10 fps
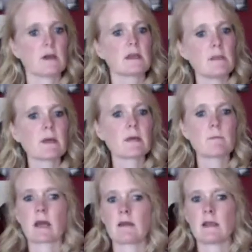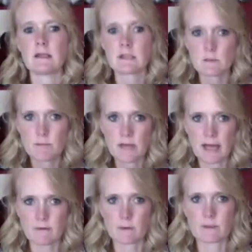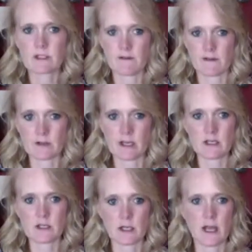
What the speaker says: keeping in mind that it's the platform, it's the foundation.